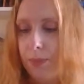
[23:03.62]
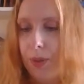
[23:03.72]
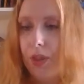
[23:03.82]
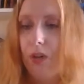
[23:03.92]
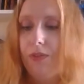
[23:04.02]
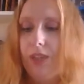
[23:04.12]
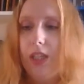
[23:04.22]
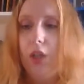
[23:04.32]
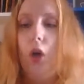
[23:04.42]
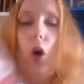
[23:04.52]
book of the
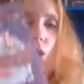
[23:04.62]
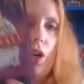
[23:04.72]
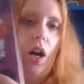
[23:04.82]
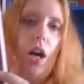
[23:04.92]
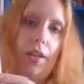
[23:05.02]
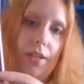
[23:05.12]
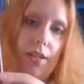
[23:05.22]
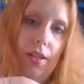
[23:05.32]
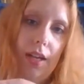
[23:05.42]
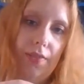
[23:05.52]
Cogheart
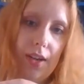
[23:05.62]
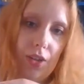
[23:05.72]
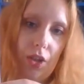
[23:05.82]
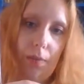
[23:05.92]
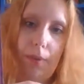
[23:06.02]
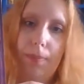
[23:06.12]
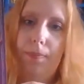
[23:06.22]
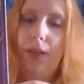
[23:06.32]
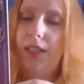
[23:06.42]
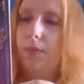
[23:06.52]
Adventure by
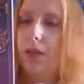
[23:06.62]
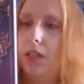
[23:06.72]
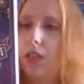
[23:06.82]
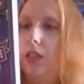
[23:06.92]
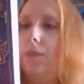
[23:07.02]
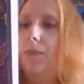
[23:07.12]
Peter Bundle.